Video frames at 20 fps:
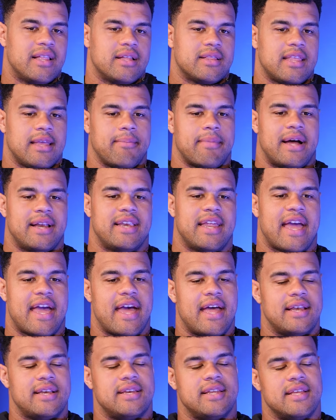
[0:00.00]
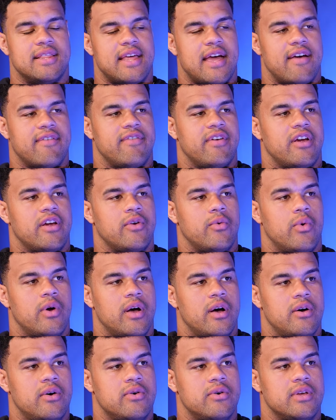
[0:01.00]
think my dad did that very
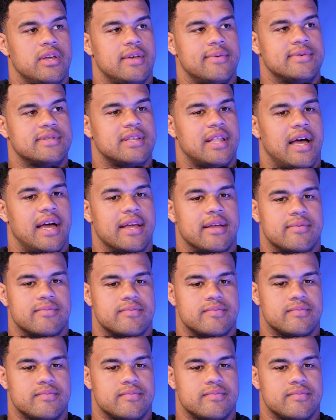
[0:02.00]
well. It was like,